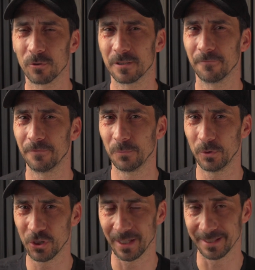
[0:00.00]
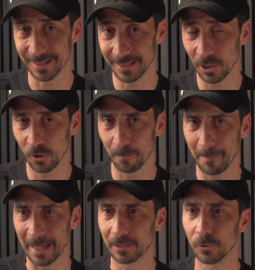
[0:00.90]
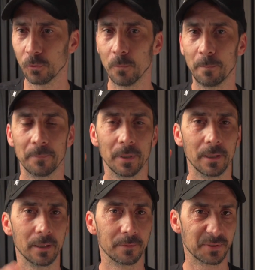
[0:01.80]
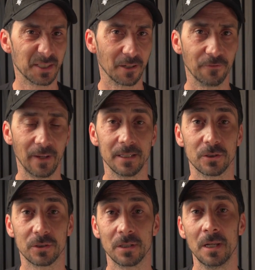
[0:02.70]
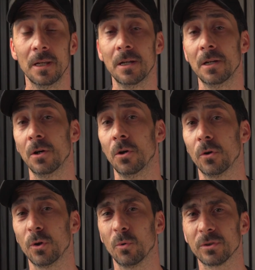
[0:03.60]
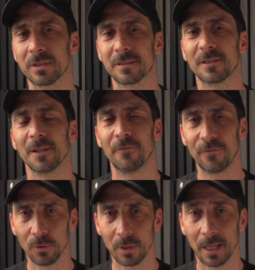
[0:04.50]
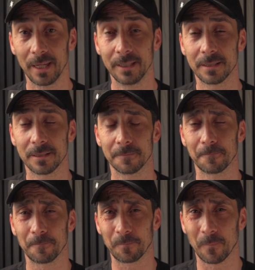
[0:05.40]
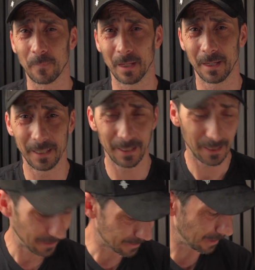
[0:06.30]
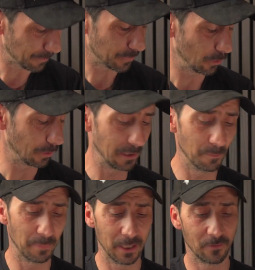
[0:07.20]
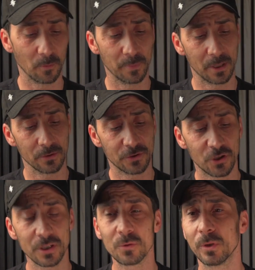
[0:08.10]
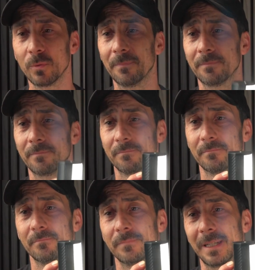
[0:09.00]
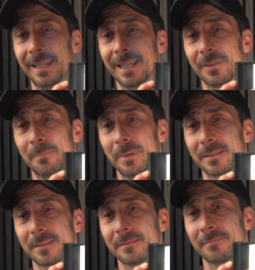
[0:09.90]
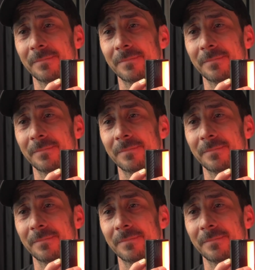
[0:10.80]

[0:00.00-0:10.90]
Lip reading: or something which can stick on metal surface, or you want some fill lights, it's absolutely unbelievable, because just with one click of the button,